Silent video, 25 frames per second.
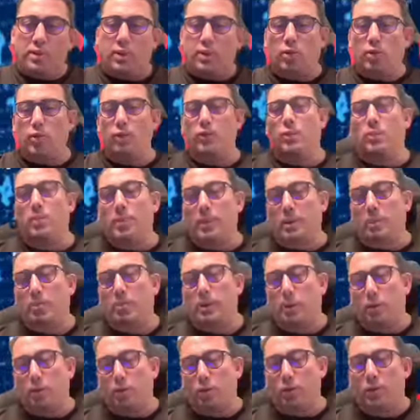of the
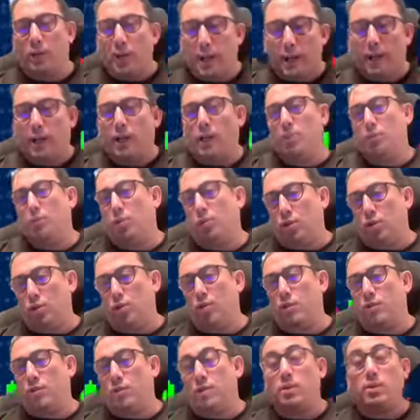public of
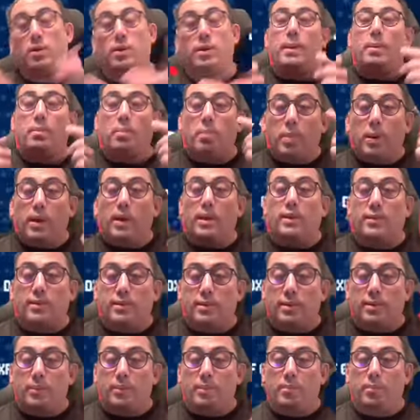cryptocurrency but
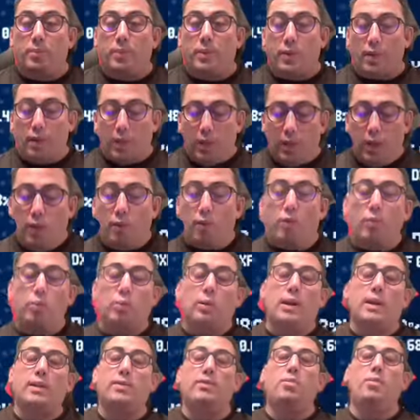if you
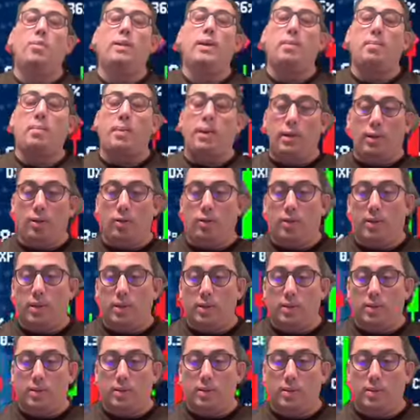like to be a millionaire
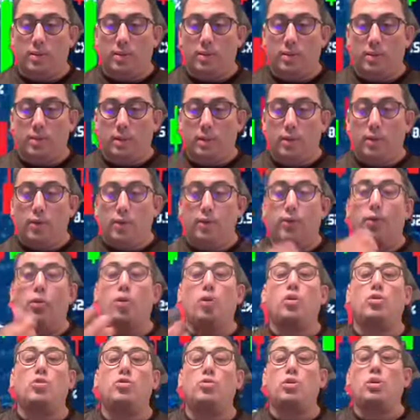
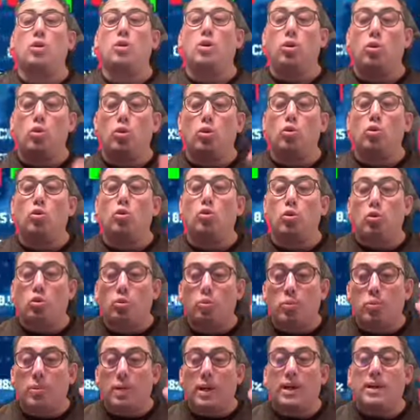first you
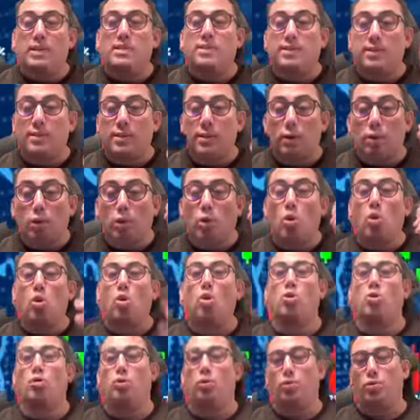must
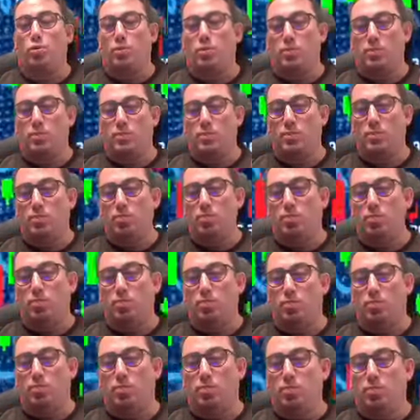learn
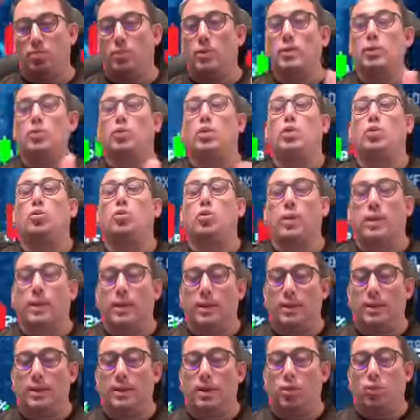what you are
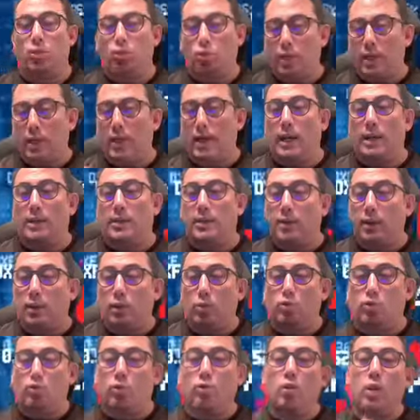doing Today I tell
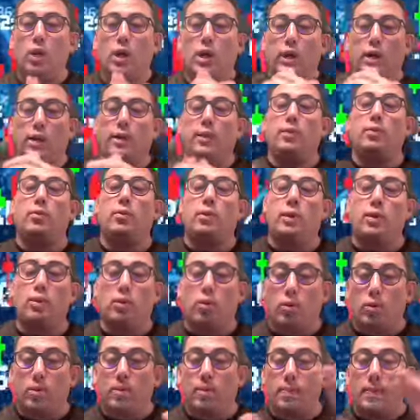you in the
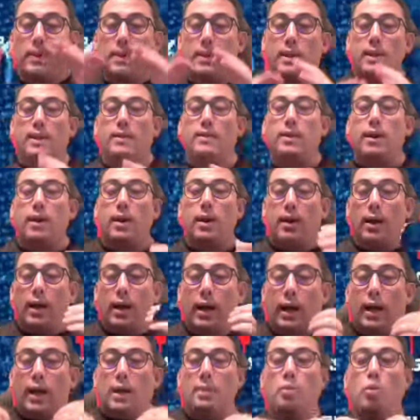video that
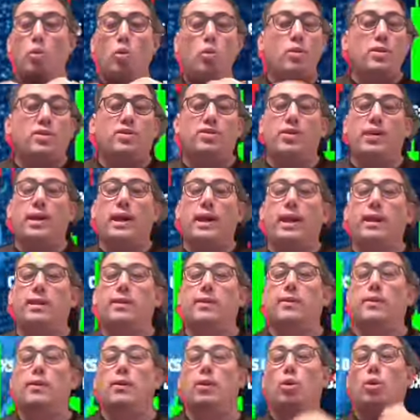I'm always trying
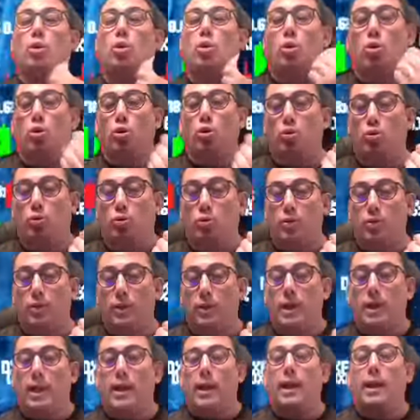to learn.
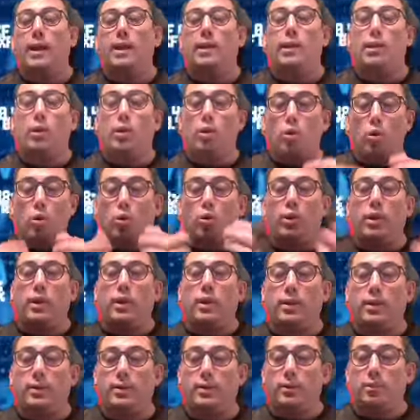And
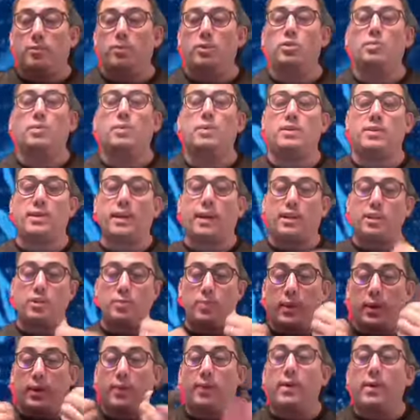learning, which means
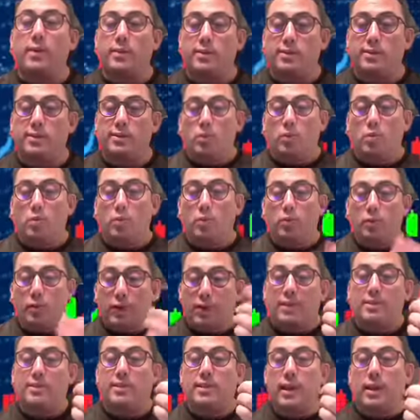experience, will
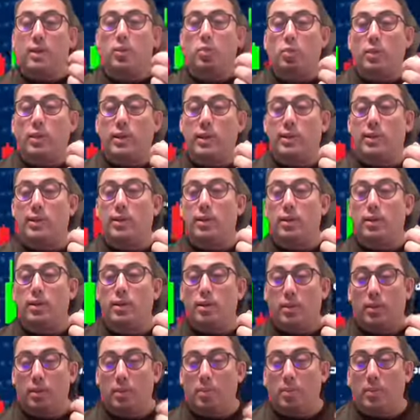start with
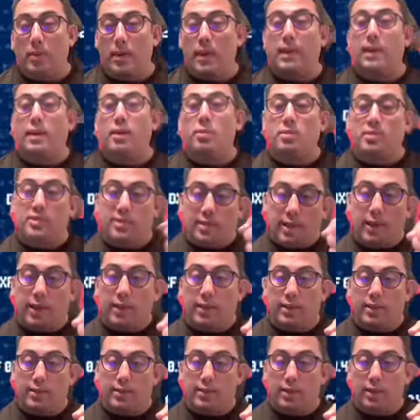making
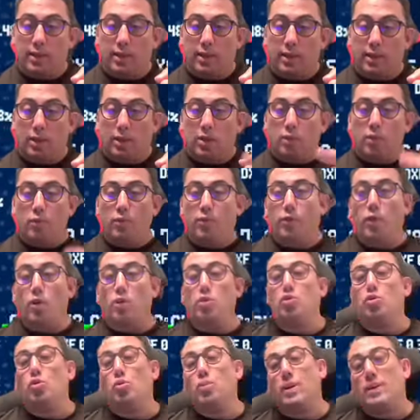mistakes. First,
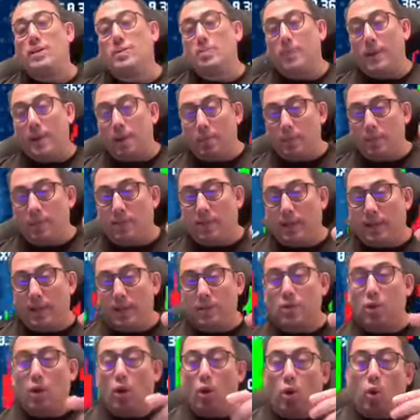you must make mistakes
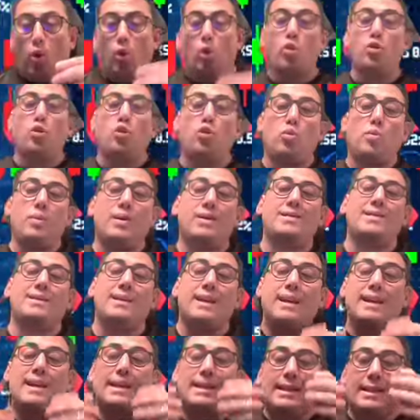or you must
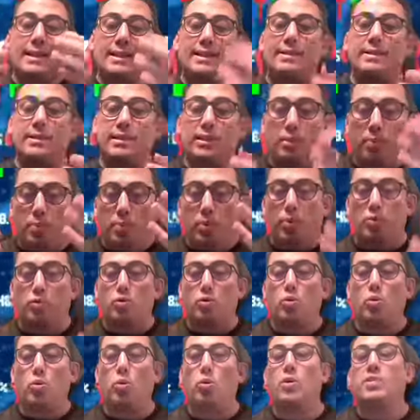listen the
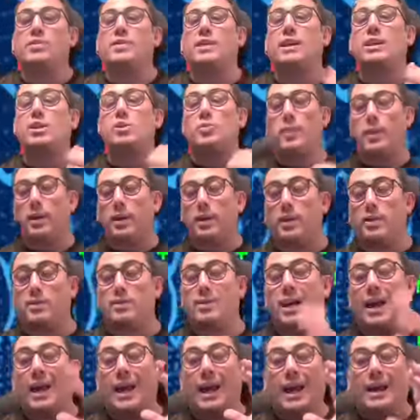person who has an experience
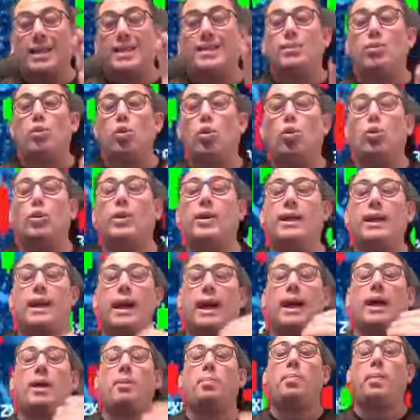and talking
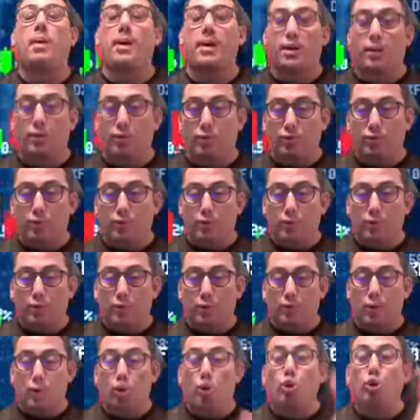about
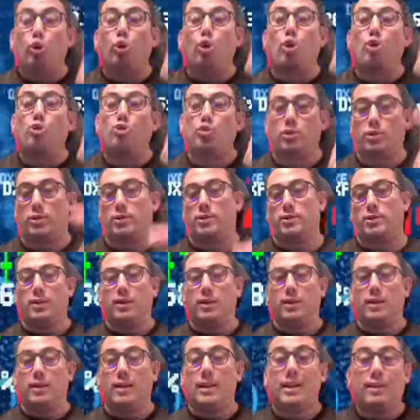losses,
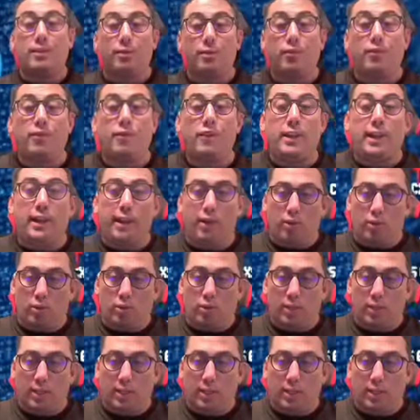not winning only.